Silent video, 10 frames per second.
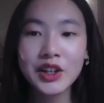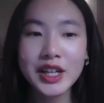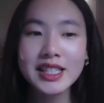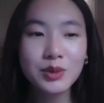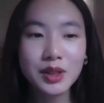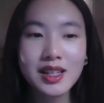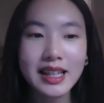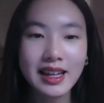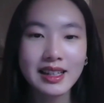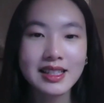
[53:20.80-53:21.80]
there isn't really
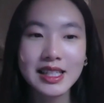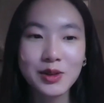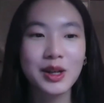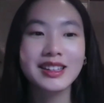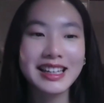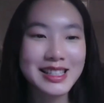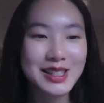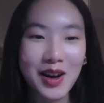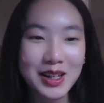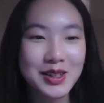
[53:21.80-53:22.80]
like a secret like
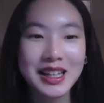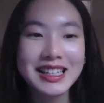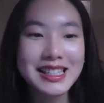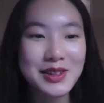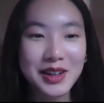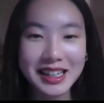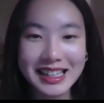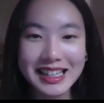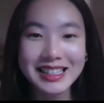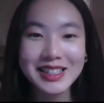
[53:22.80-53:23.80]
sauce or like secret
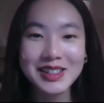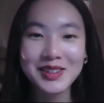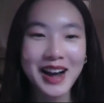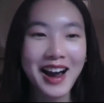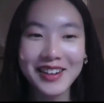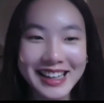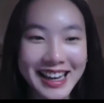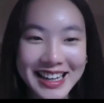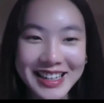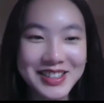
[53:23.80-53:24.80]
key to how to
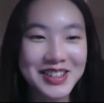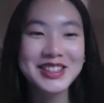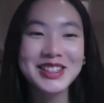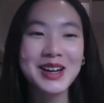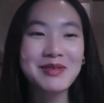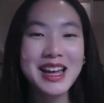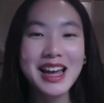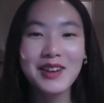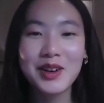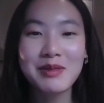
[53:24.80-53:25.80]
get internship
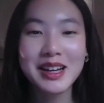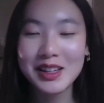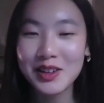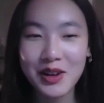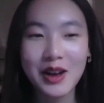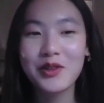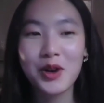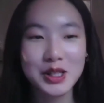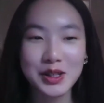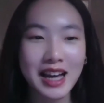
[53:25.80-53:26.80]
from a of
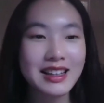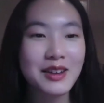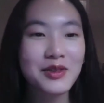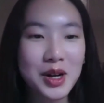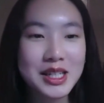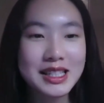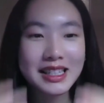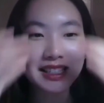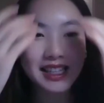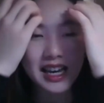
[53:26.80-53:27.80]
course you can't like force
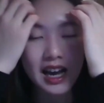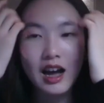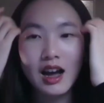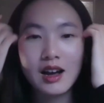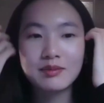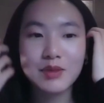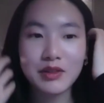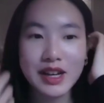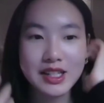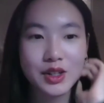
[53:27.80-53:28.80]
these
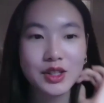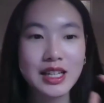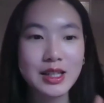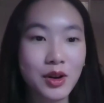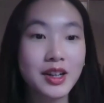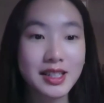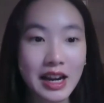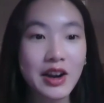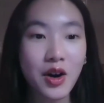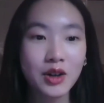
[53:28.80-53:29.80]
professors as well because
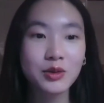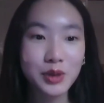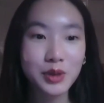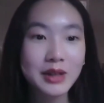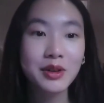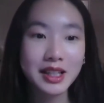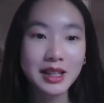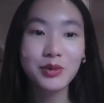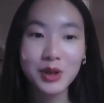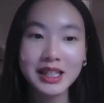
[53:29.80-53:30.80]
they are really
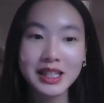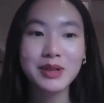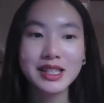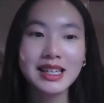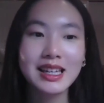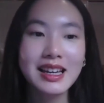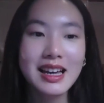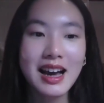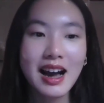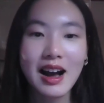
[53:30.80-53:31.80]
really really busy
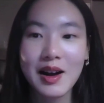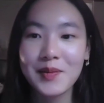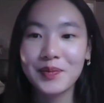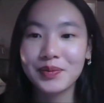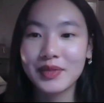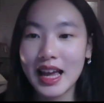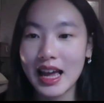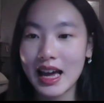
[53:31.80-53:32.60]
and